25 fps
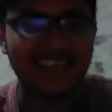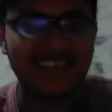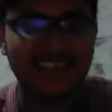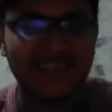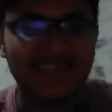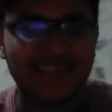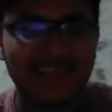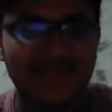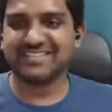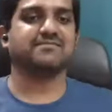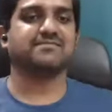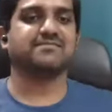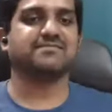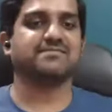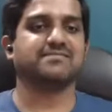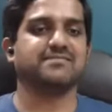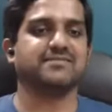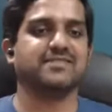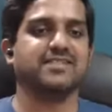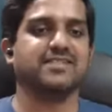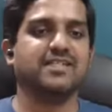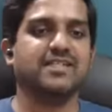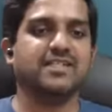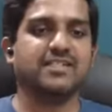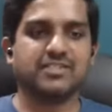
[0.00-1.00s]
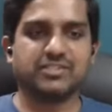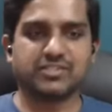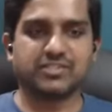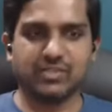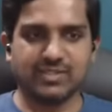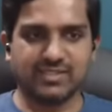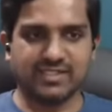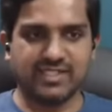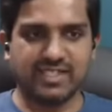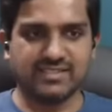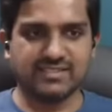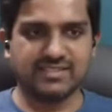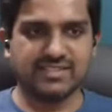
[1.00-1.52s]
Okay.
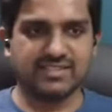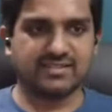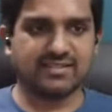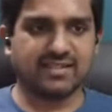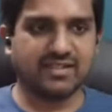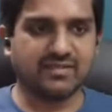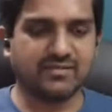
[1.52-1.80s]
So does it